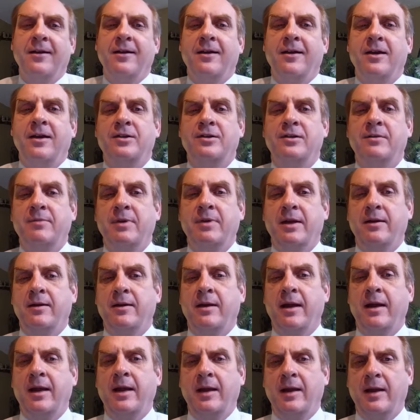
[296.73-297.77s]
It should be,
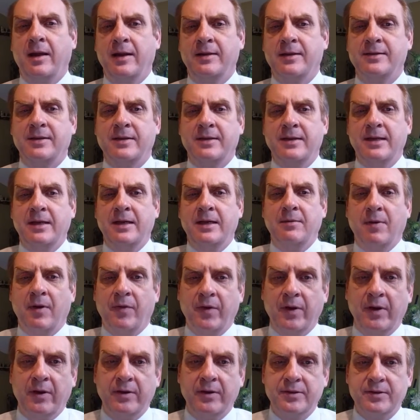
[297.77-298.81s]
hey, as a team, I
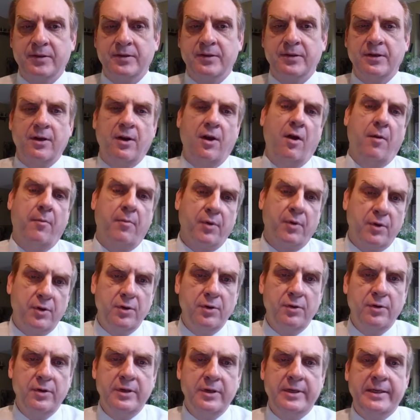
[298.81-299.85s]
think this is an
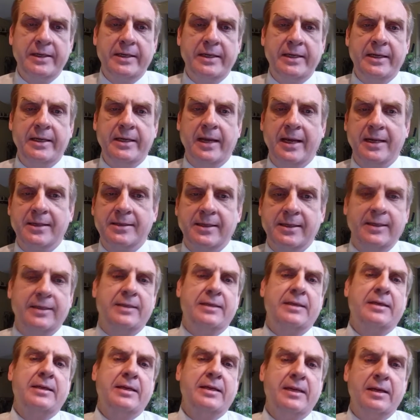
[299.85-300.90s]
opportunity. As a
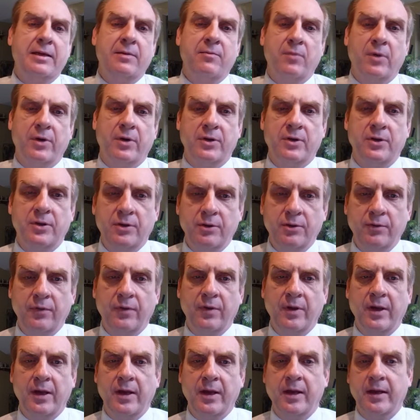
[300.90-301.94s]
team, what do you
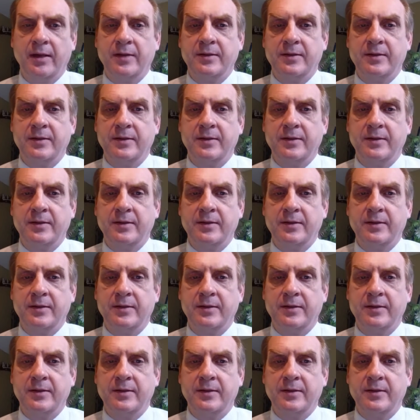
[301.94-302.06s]
think?